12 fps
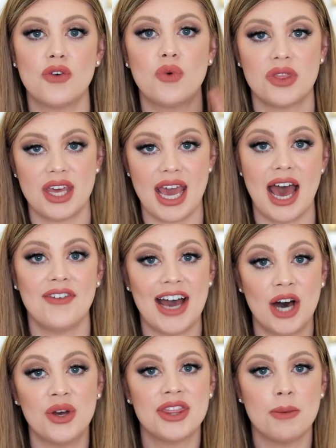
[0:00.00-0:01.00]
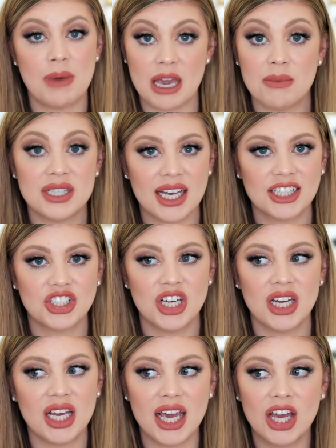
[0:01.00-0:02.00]
of what they have out in the baby
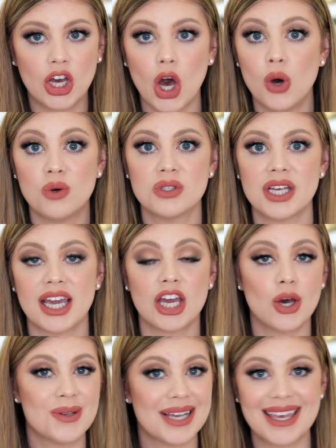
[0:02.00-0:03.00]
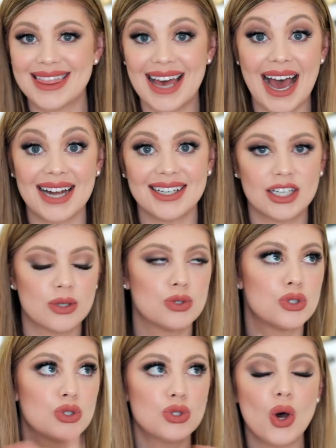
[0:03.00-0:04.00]
section, it goes like that. It
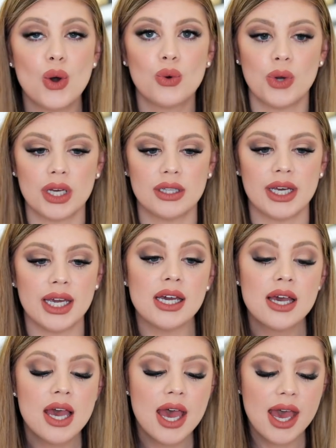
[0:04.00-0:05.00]
goes so quickly.